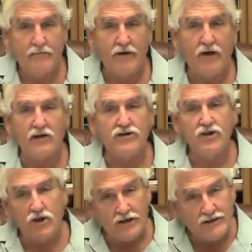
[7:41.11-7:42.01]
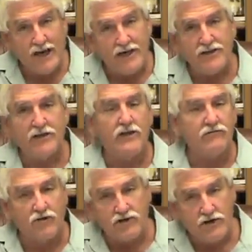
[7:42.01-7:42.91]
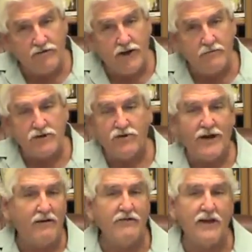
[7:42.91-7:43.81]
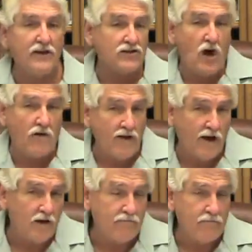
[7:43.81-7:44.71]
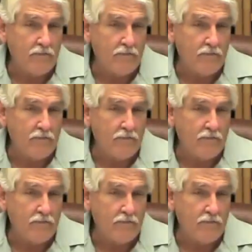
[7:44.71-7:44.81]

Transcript: because utilization, conversion of chemistry, everything is all there.